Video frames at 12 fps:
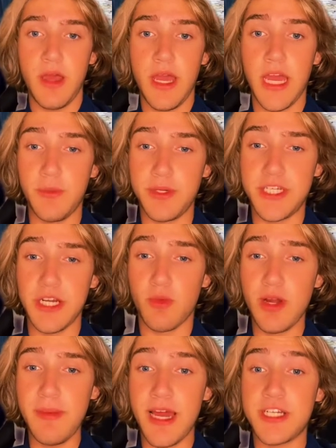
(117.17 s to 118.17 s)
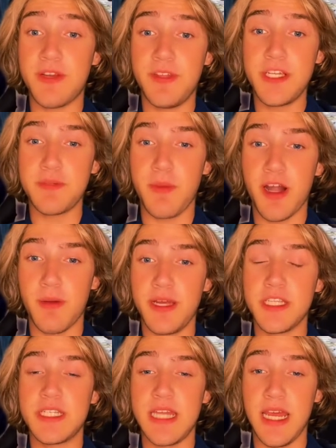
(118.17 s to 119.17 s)
and we see a rematch of these
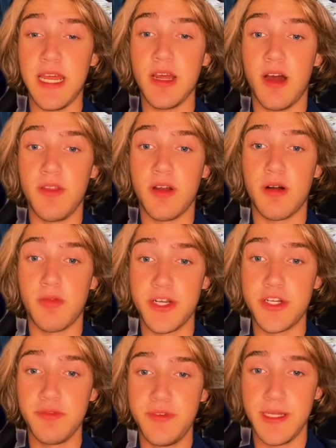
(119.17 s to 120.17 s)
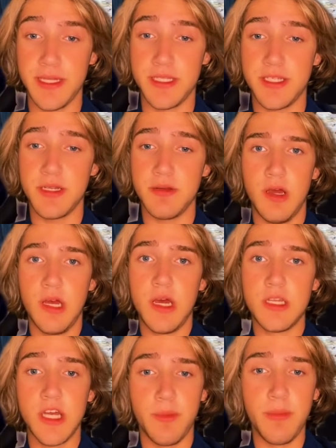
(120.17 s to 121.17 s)
Spider-Mans taking on their original villains.
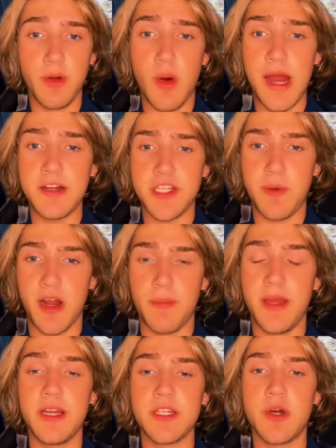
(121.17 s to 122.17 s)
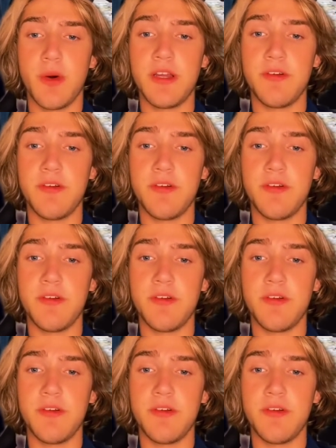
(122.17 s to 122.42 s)
Tobey Maguire's Spider-Man is going to